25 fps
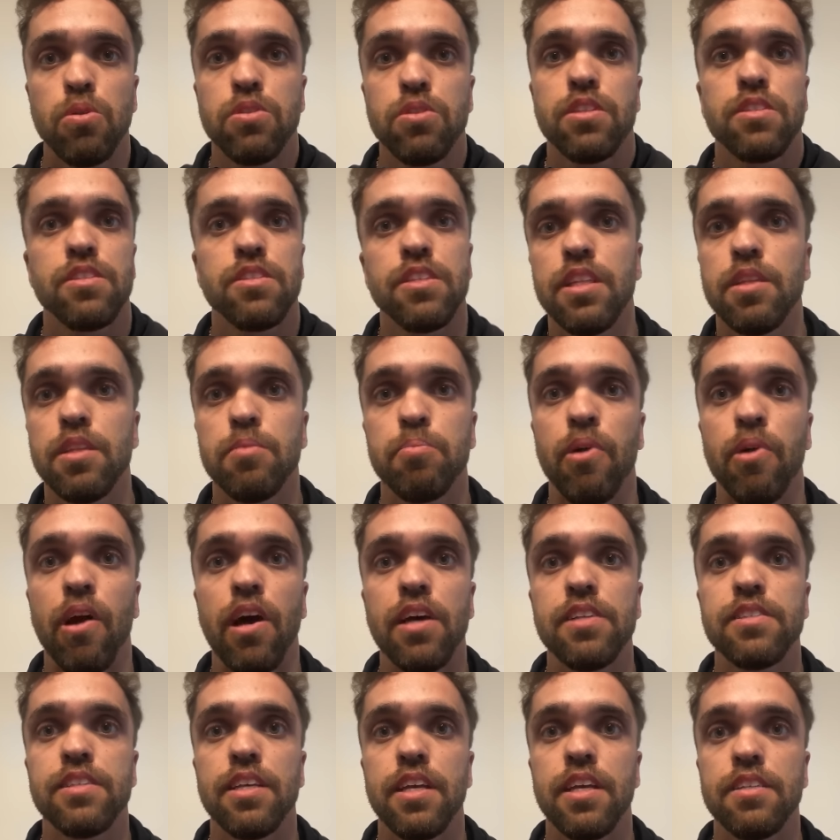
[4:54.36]
cool to see the
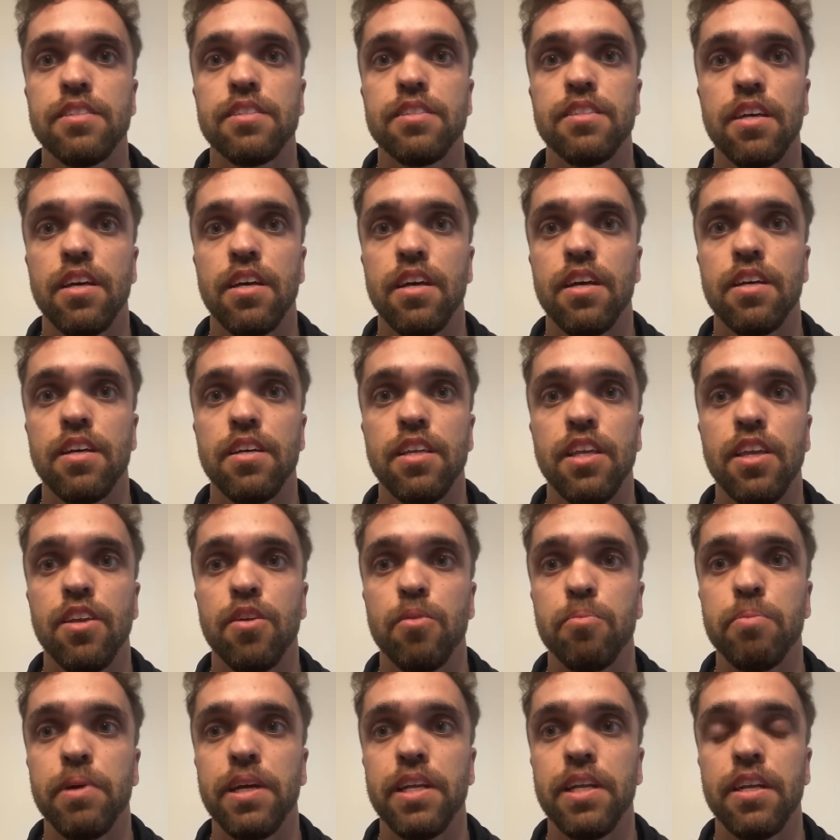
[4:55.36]
process, you
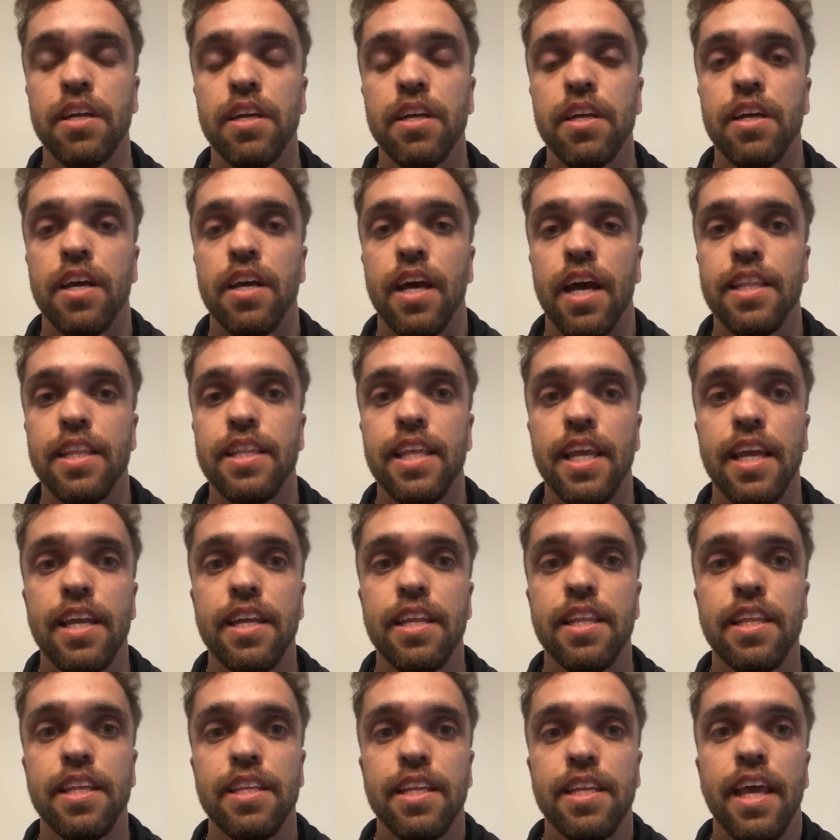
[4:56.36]
know, but at the end
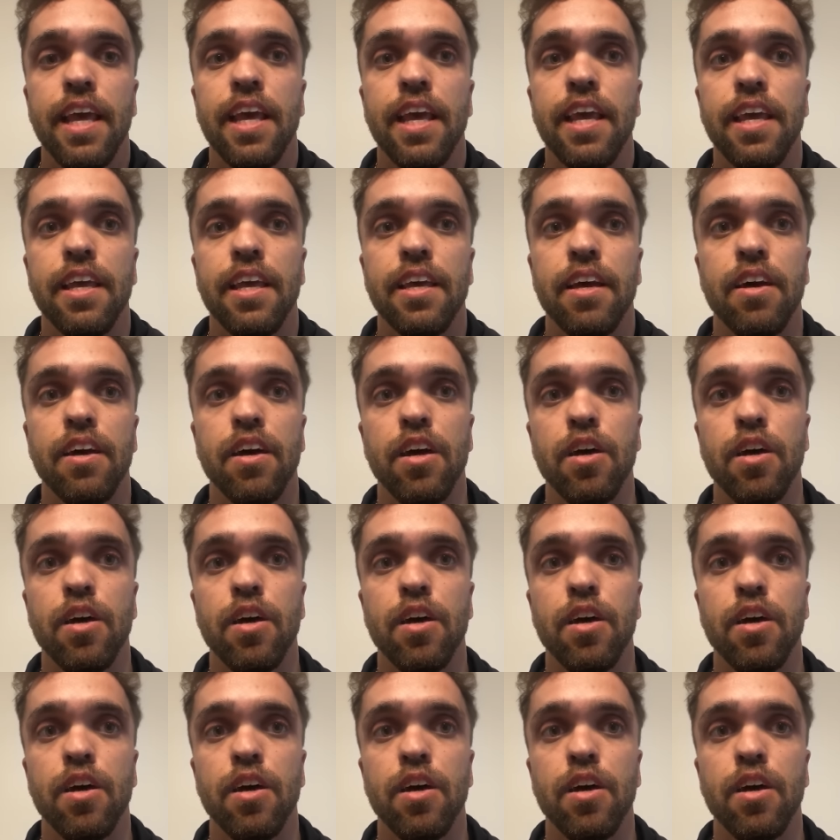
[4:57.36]
of the day,